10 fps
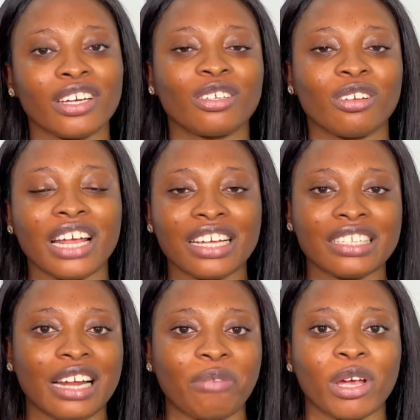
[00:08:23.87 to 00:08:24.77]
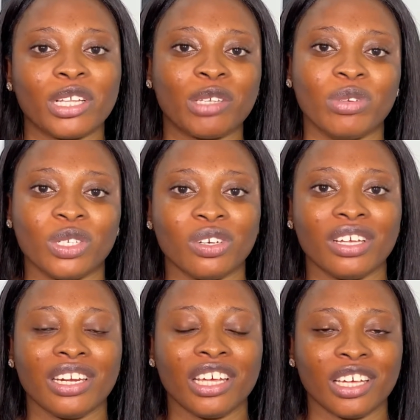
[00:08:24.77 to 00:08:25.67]
so next thing I'm going to be
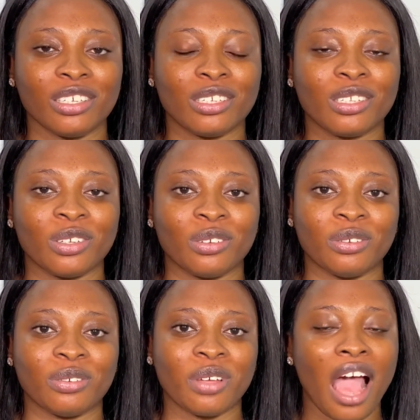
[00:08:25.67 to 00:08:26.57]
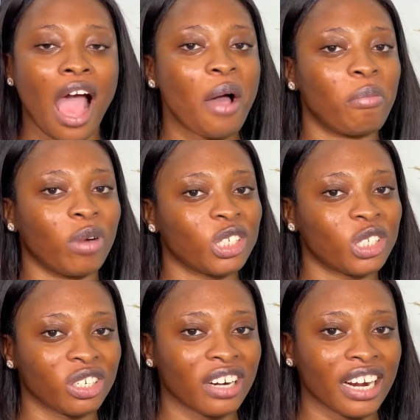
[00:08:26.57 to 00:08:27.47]
doing is to
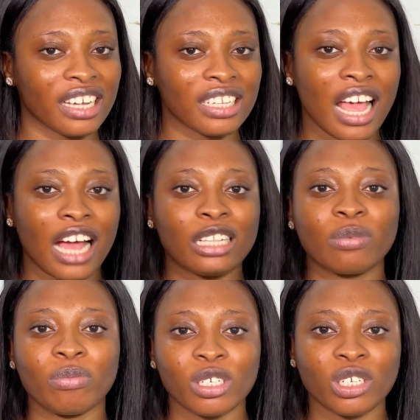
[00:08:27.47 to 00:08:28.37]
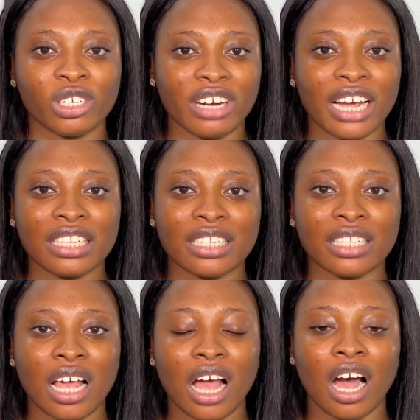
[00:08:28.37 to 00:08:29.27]
moisturize, and to moisturize
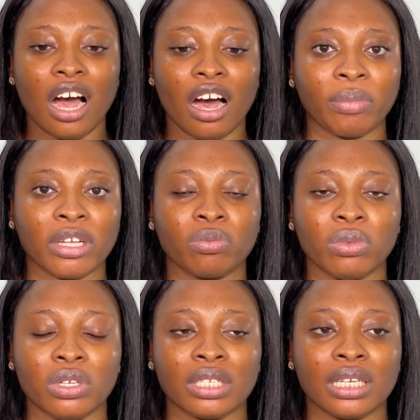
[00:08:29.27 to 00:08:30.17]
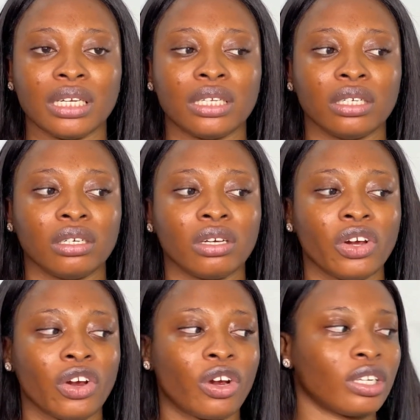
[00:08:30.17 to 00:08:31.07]
I'm going to be using the
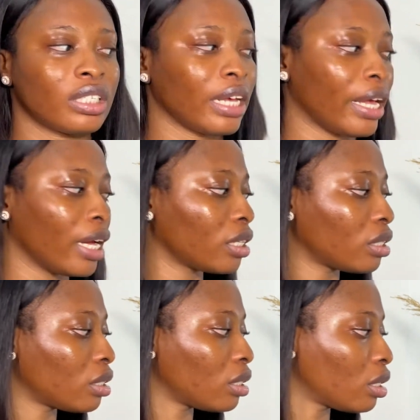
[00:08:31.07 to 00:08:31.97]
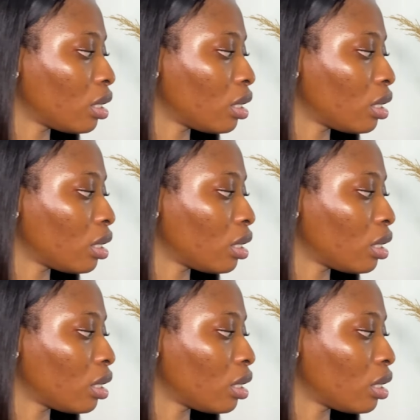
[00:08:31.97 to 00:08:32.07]
Corsx.